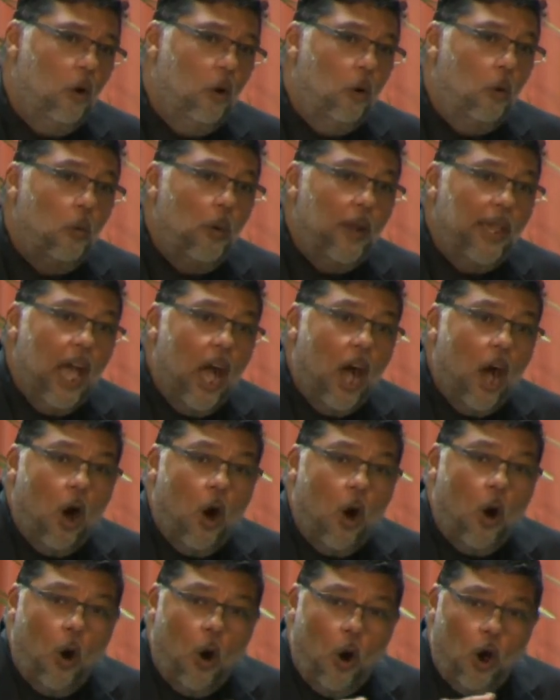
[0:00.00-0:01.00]
we are
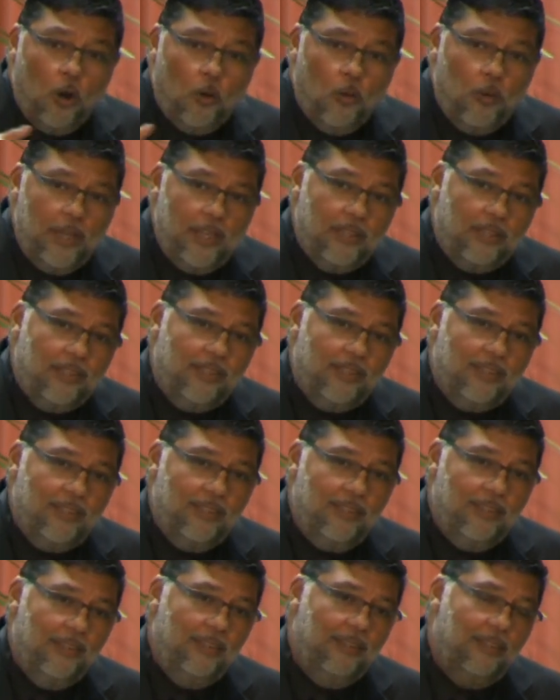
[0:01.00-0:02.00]
always
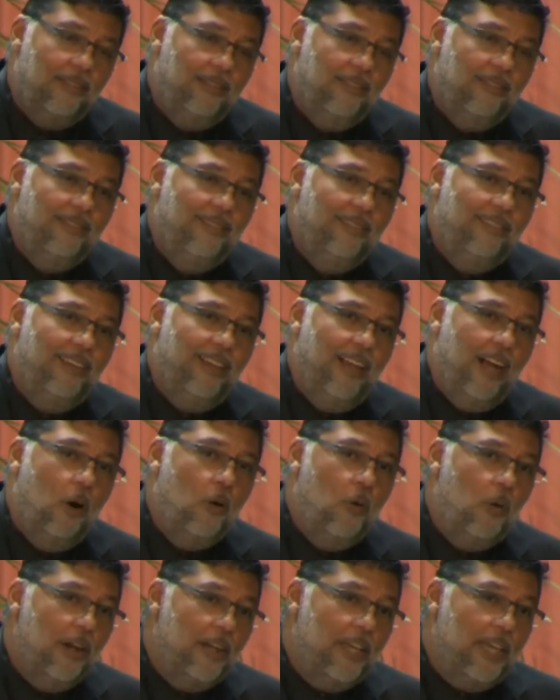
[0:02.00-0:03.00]
a
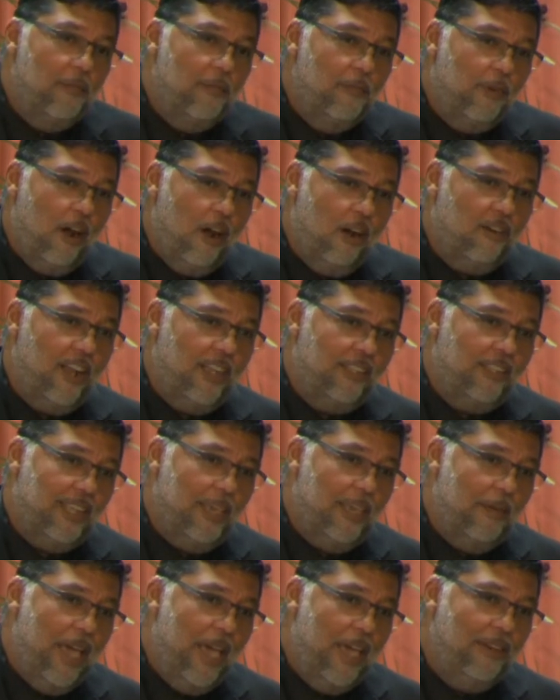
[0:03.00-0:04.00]
work in progress.
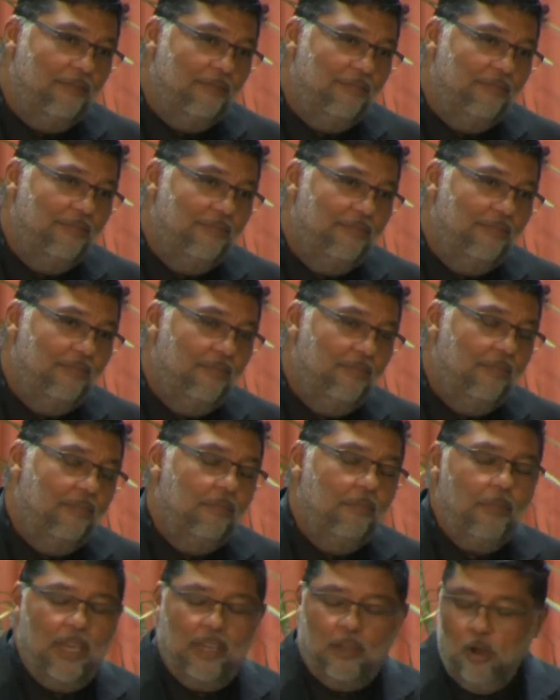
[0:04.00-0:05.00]
Amen? Amen.
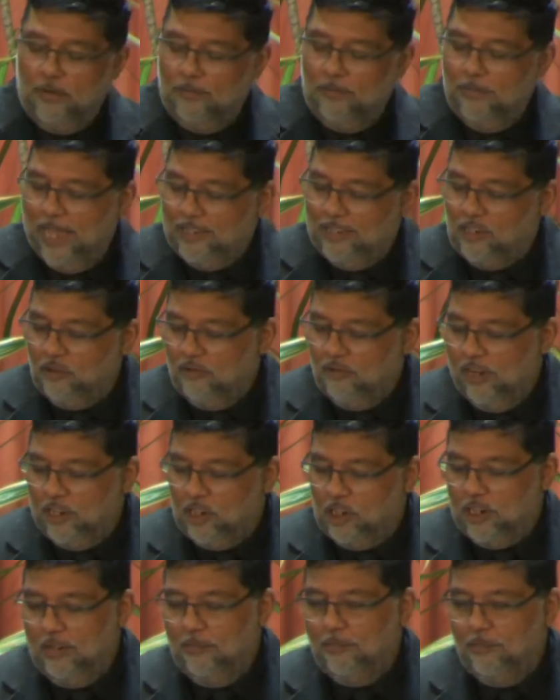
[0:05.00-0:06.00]
May God bless you
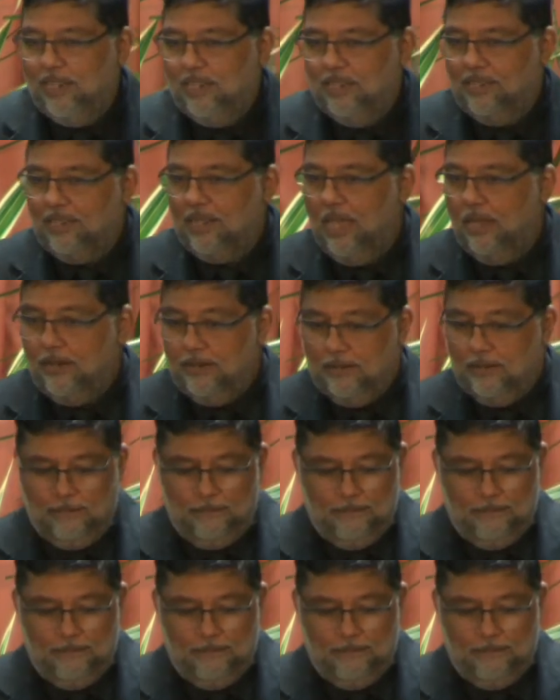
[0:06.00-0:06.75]
richly. Please stand.